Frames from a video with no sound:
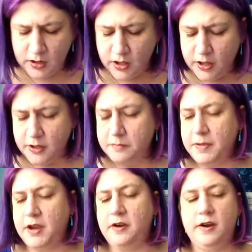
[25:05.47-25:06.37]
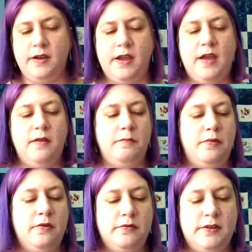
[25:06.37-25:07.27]
Eric
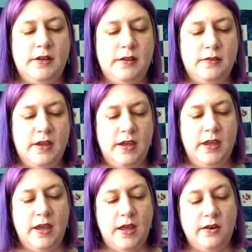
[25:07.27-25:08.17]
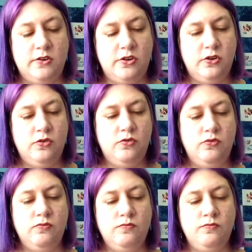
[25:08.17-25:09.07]
posted that he had 2